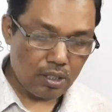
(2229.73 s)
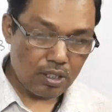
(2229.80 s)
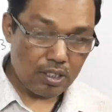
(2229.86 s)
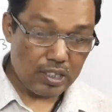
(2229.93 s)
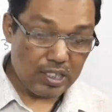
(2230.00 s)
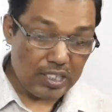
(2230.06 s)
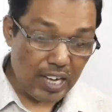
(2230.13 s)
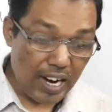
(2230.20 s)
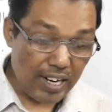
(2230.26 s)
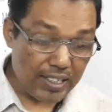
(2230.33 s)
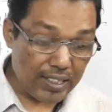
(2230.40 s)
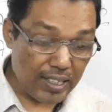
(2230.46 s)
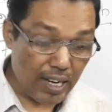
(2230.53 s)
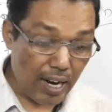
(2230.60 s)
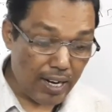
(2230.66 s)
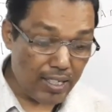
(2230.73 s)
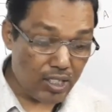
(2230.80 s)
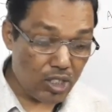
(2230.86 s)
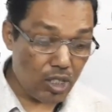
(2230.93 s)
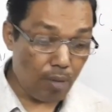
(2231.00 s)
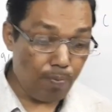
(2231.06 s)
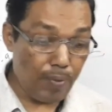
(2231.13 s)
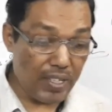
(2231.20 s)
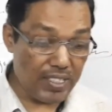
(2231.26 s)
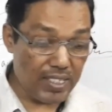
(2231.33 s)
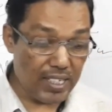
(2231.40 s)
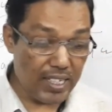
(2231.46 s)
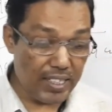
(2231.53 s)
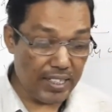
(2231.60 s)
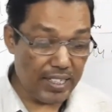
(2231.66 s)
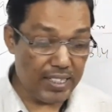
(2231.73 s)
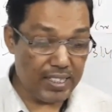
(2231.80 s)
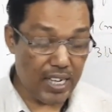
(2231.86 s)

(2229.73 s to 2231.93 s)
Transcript: That kinds of facilities